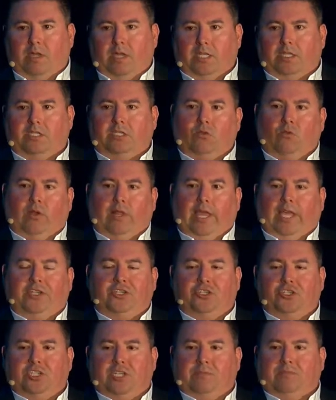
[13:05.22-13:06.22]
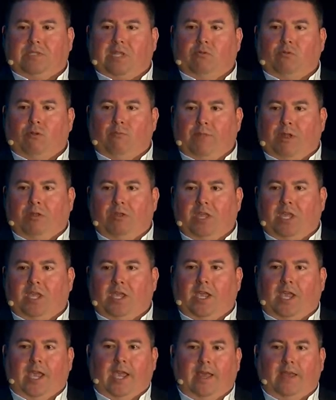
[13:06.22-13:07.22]
It's the relationships that we're
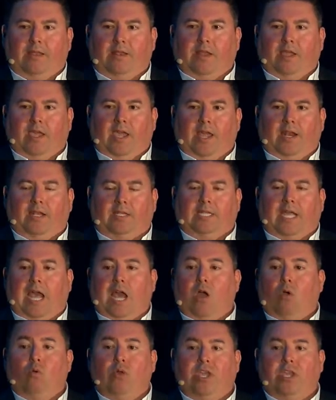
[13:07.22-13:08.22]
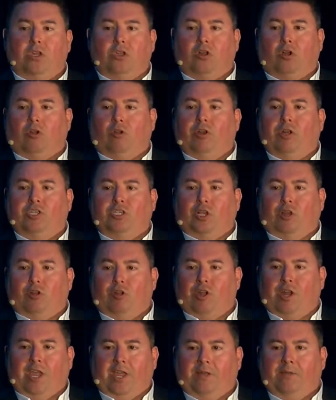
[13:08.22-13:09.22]
building, and it's how we encourage
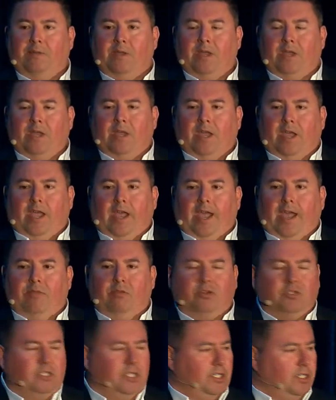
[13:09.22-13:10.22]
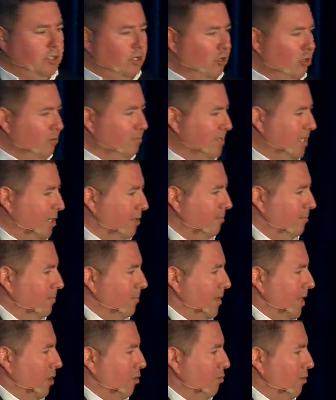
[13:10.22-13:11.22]
learning. And there's these terms that are
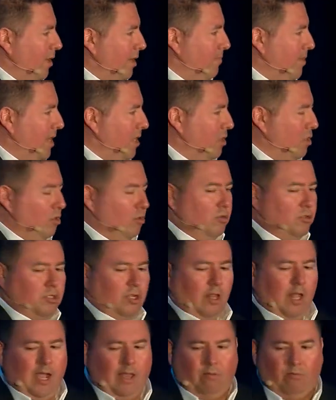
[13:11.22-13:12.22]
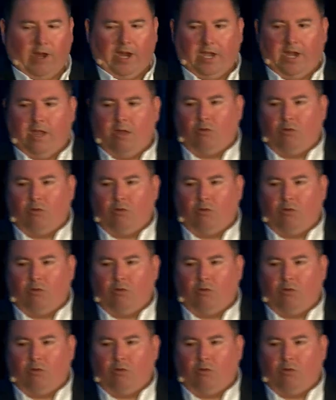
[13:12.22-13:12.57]
really being used a lot right now: